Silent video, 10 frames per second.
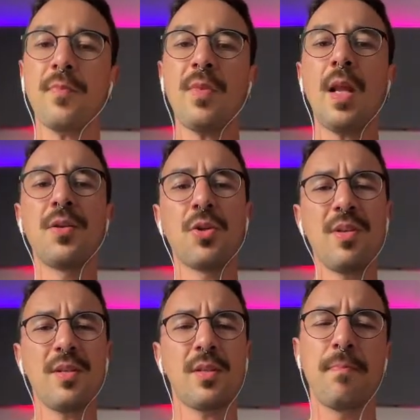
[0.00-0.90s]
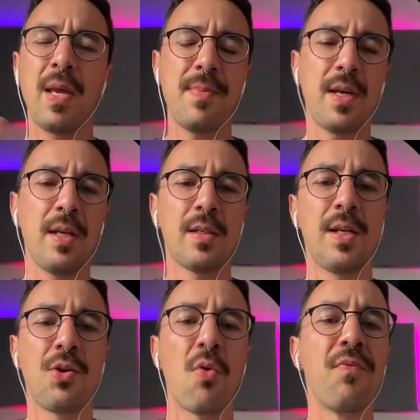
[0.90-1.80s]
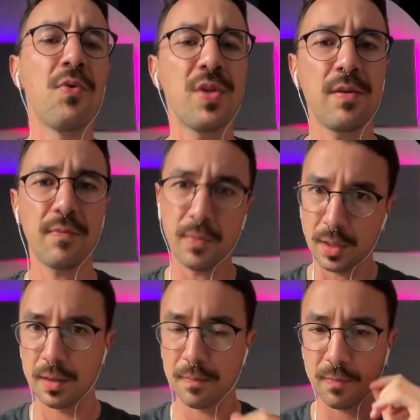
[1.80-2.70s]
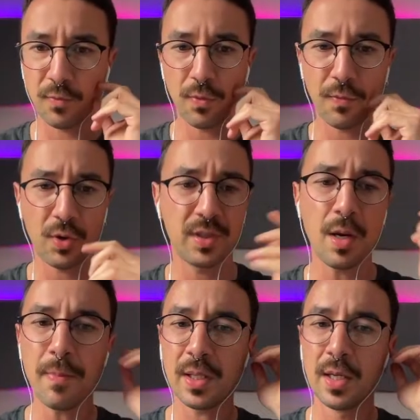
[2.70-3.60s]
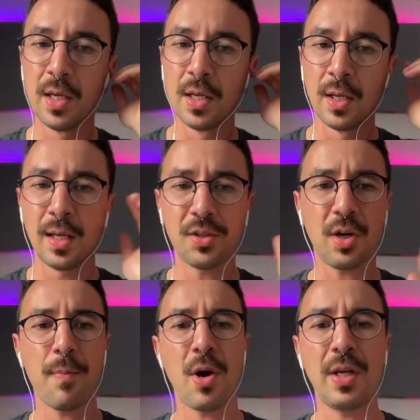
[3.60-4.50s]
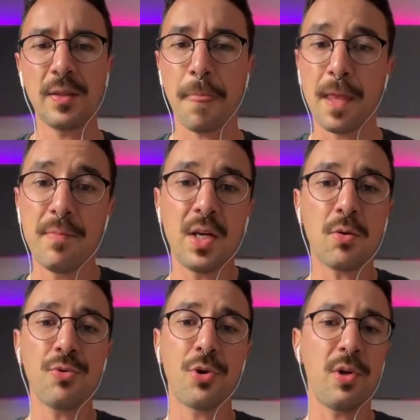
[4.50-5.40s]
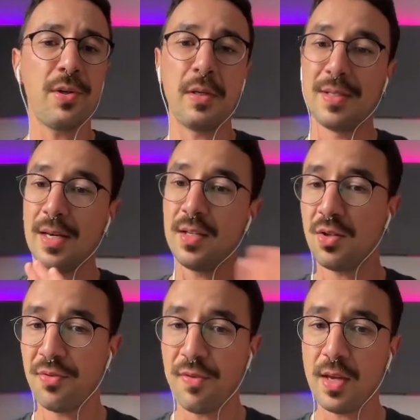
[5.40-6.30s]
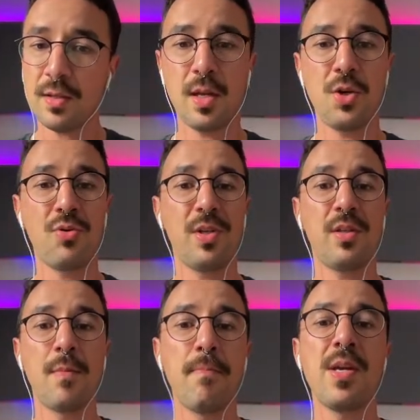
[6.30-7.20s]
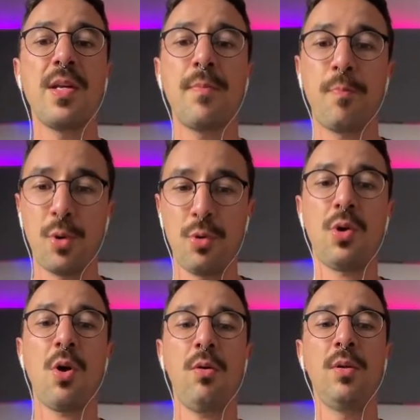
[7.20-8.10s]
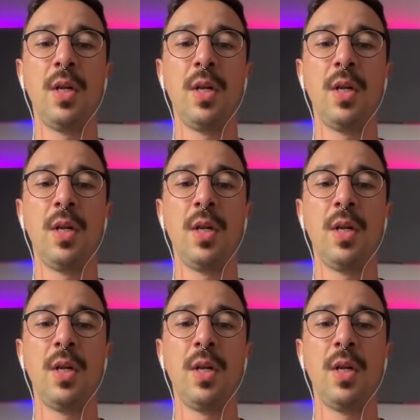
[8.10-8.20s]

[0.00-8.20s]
So this maybe it's a little confusing for some, but let's talk about it. A MIDI controller is an interface that uses the MIDI protocol.